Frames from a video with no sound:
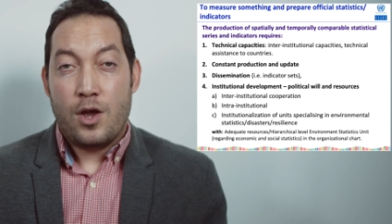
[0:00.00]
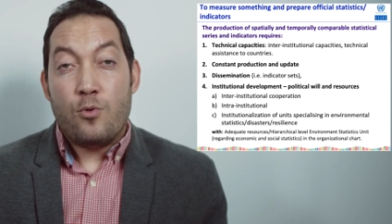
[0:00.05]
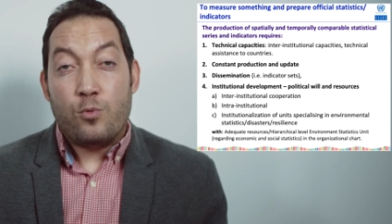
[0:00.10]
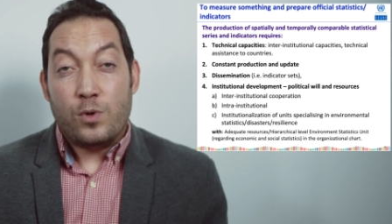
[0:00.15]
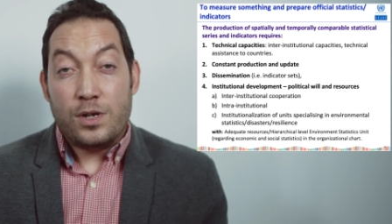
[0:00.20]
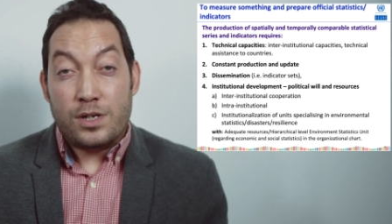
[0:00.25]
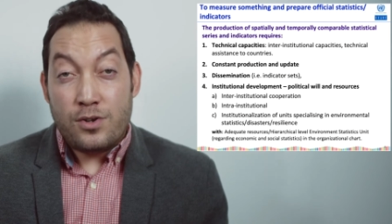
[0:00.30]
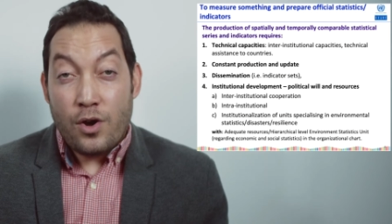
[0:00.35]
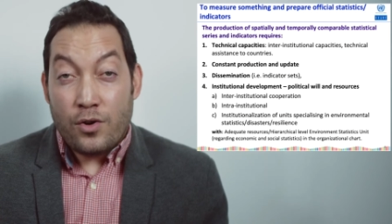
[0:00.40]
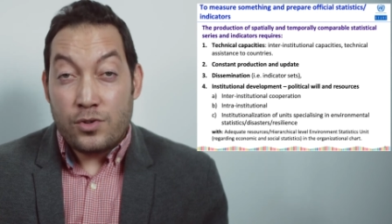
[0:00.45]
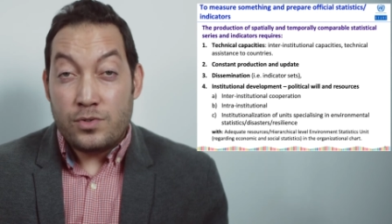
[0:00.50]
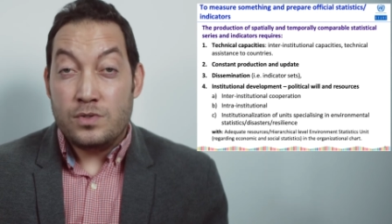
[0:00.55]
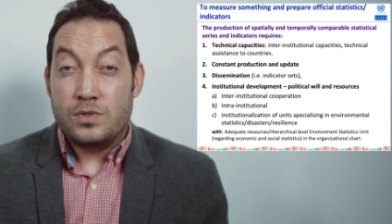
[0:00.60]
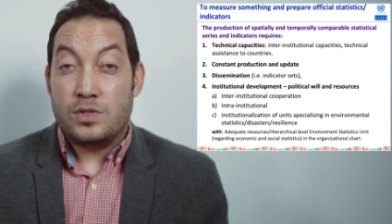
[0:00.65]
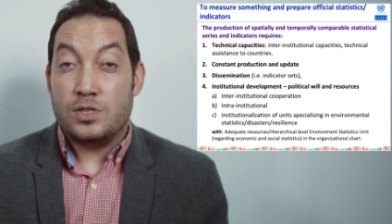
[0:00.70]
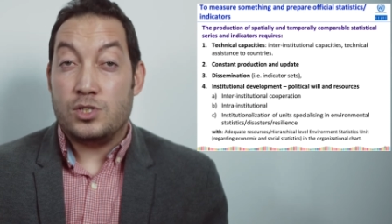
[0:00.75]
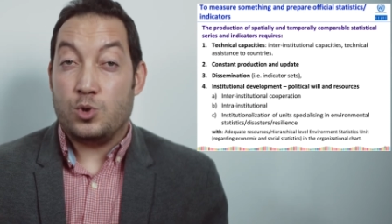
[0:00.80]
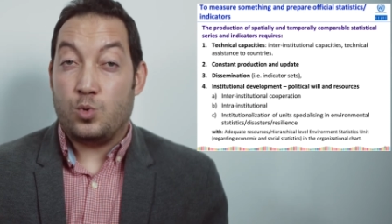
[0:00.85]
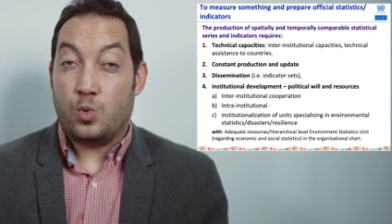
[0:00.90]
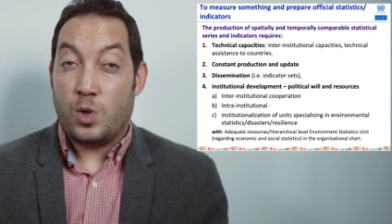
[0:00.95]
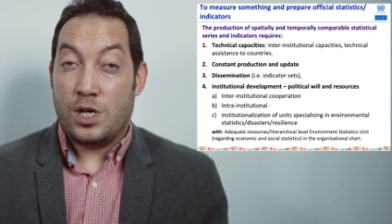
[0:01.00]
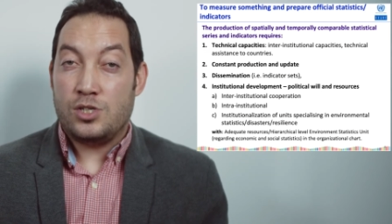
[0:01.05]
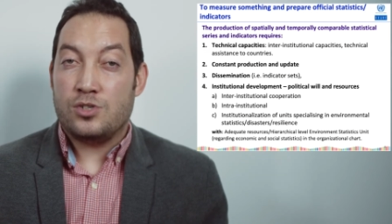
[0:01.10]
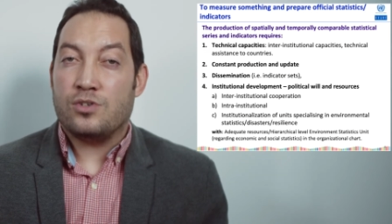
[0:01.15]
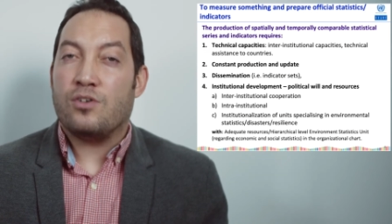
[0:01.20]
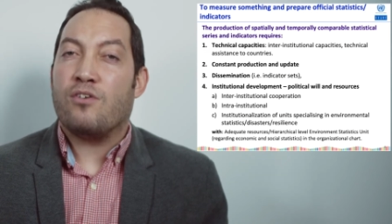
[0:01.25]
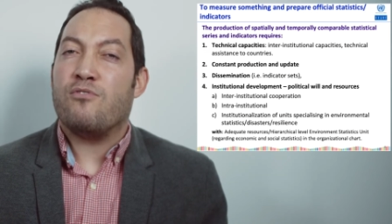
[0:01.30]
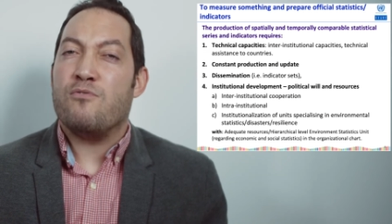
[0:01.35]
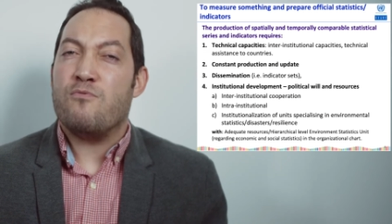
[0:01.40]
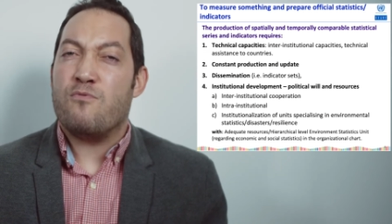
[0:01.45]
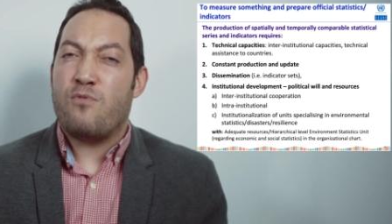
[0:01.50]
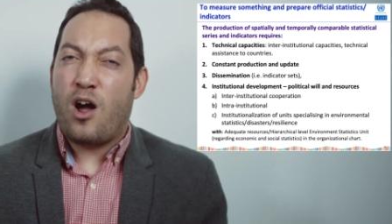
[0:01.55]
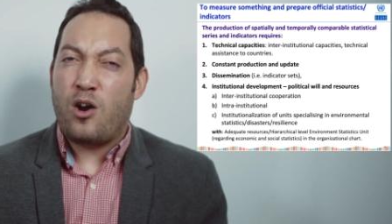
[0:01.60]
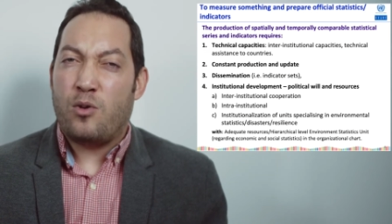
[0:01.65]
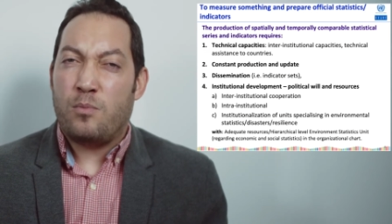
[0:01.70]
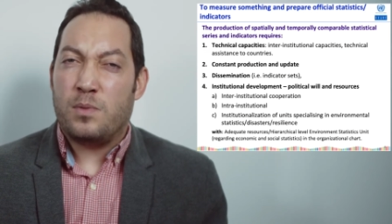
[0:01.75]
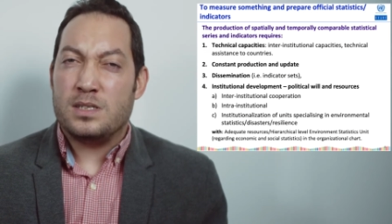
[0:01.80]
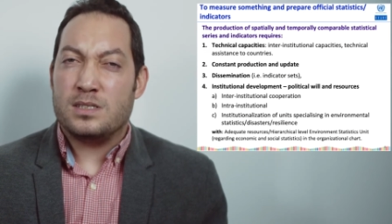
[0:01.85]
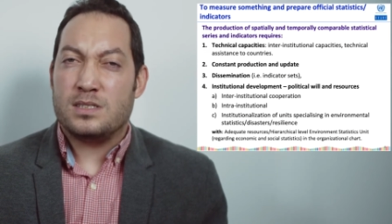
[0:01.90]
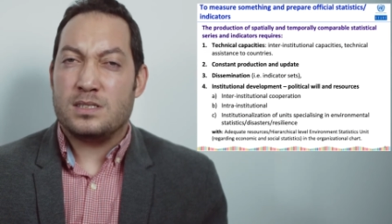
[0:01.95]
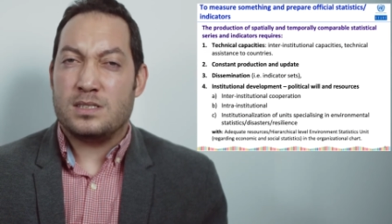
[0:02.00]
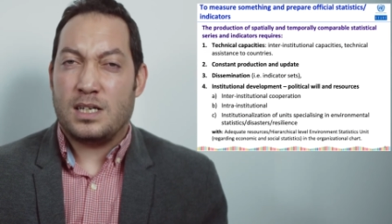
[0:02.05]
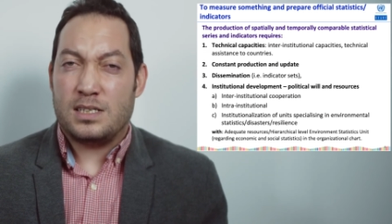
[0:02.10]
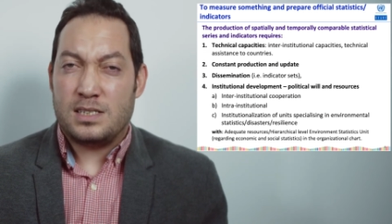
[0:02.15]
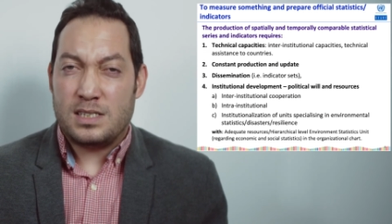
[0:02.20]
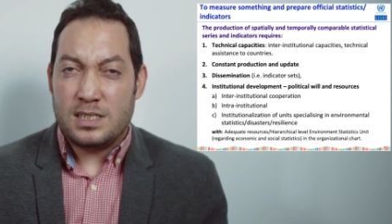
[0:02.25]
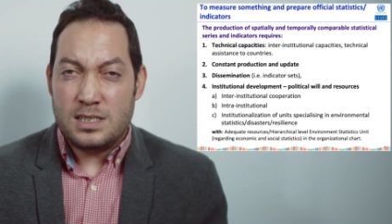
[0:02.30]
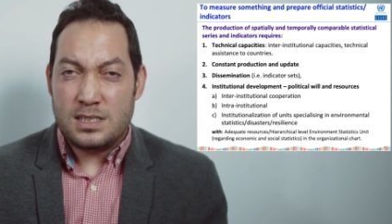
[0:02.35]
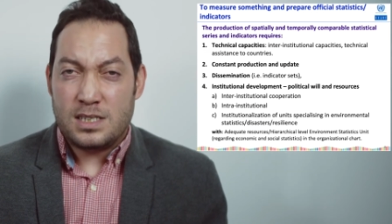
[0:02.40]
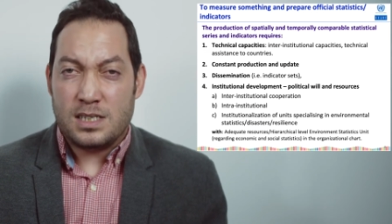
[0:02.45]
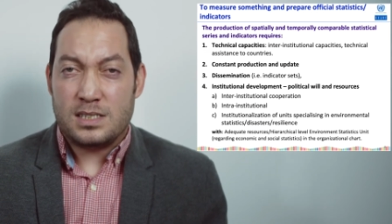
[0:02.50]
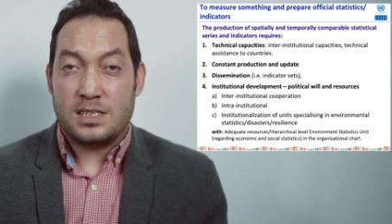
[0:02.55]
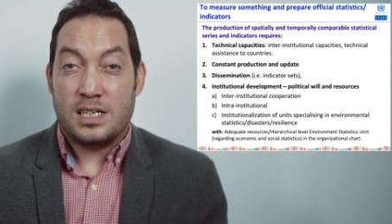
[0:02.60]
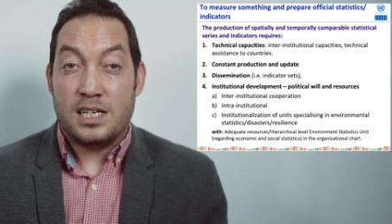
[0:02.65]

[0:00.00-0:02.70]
Regarding the situation of environment statistics